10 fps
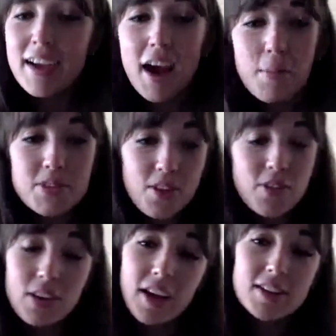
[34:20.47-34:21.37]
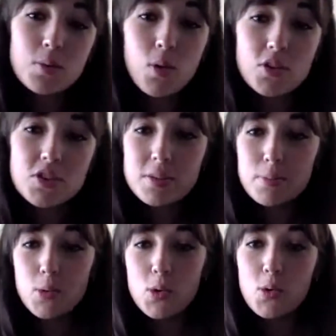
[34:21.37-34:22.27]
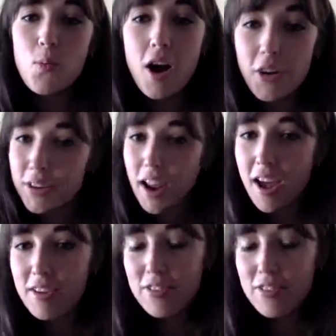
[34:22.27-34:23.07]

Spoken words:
So if you'd like to watch some more wildlife